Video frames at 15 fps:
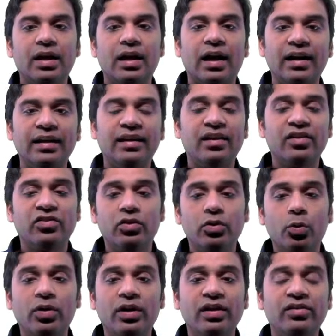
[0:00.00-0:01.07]
And there is
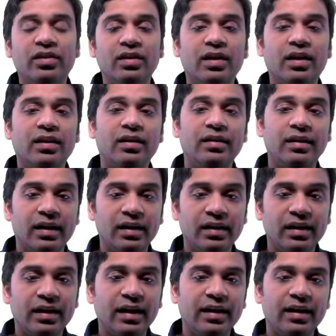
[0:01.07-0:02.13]
no reason that they are
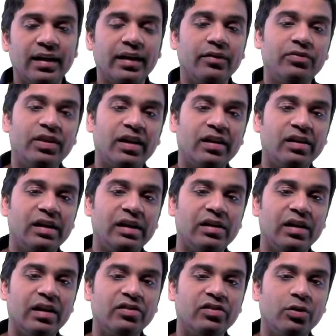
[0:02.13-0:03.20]
denied, like if they're an
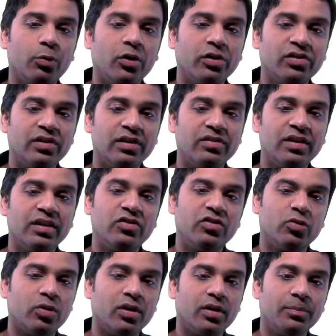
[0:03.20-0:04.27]
international watch list and
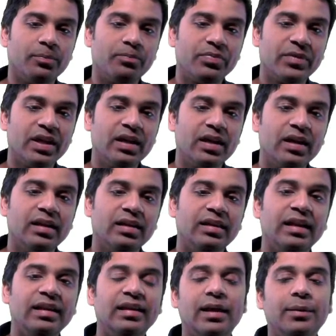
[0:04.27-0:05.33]
so on.
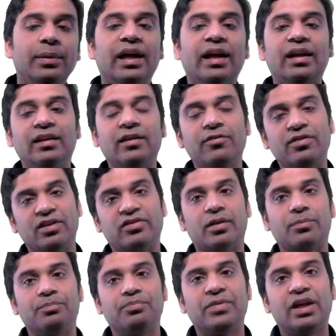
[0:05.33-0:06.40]
Then they'll be getting the visa.
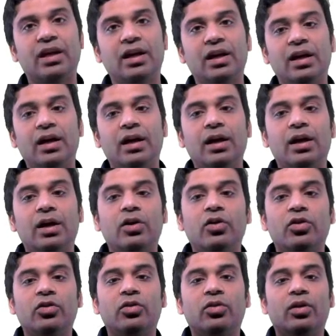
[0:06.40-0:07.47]

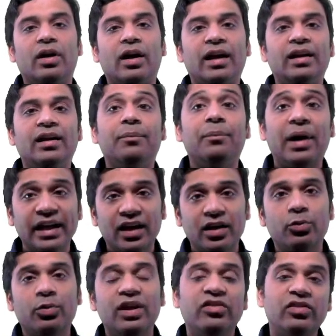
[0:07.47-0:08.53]
And my
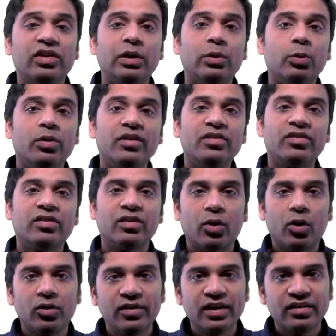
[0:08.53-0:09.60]
advice to you is
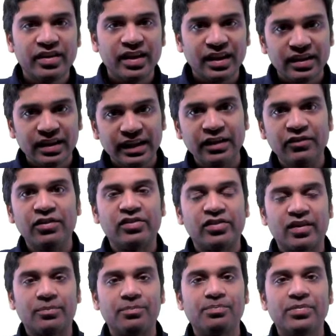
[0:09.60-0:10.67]
always take the
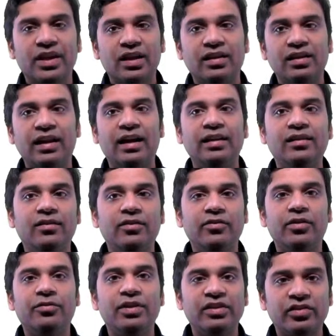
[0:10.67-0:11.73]
e-visa than the
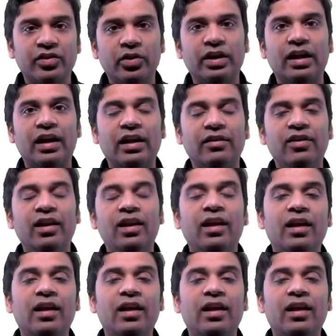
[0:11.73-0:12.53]
visa on arrival,